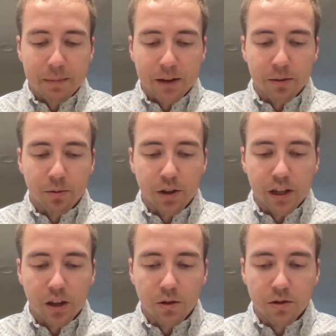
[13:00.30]
my grip really
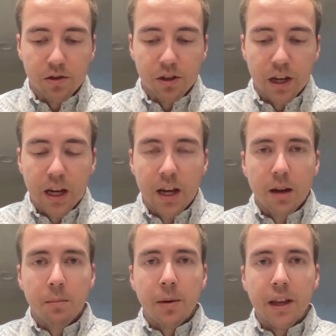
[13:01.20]
close,
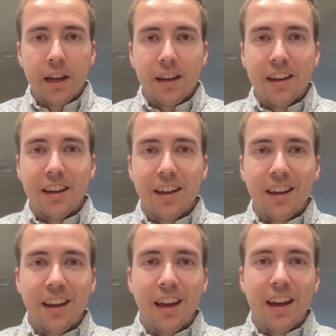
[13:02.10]
but
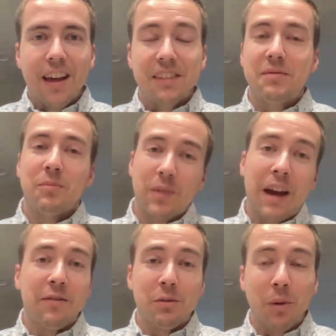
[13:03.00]

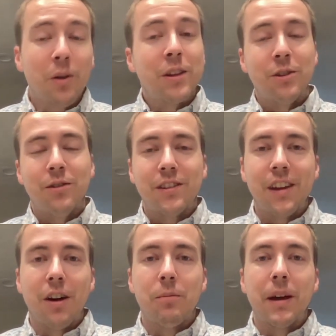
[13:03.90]
after both injuries
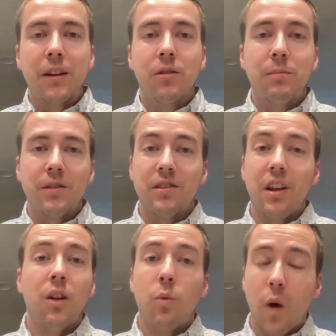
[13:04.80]
now, my grip is a
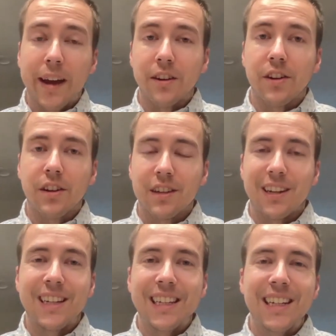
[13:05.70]
lot wider, because
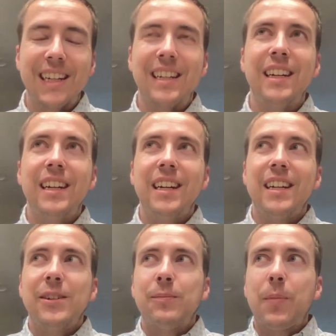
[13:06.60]
I need
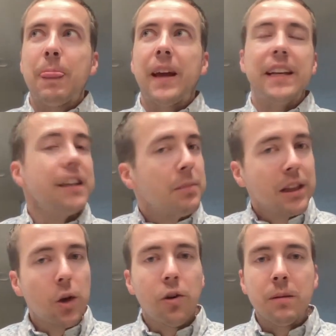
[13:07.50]
it to be
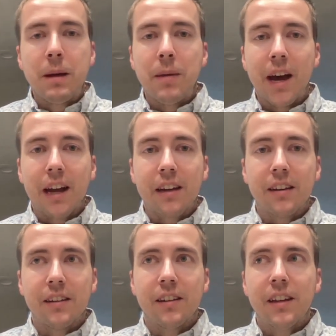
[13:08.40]
lower on my back
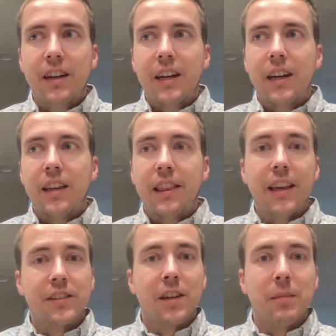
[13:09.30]
and
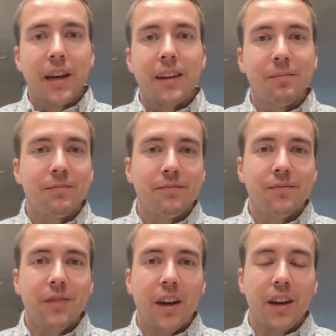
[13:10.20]
less on my
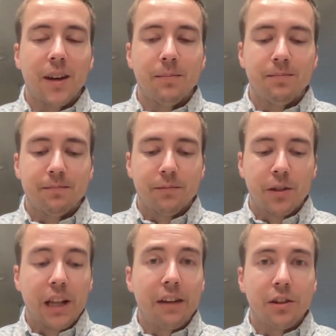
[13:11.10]

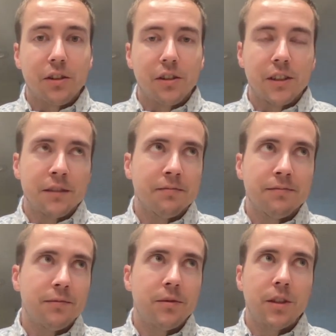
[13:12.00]
clavicle and
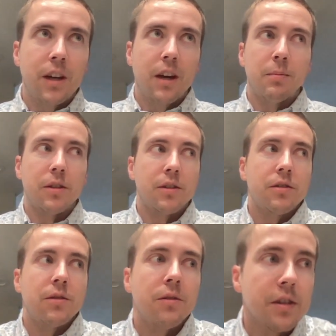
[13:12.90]
upper
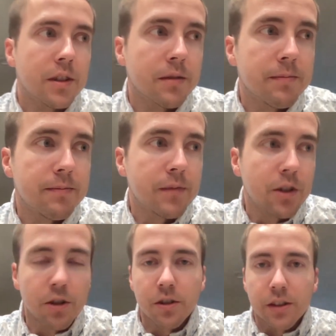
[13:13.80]
shoulder
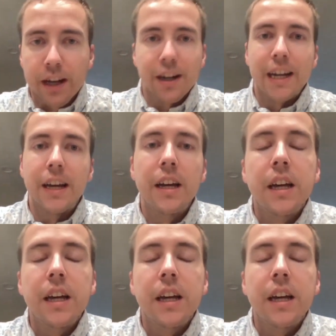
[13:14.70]
girdle area.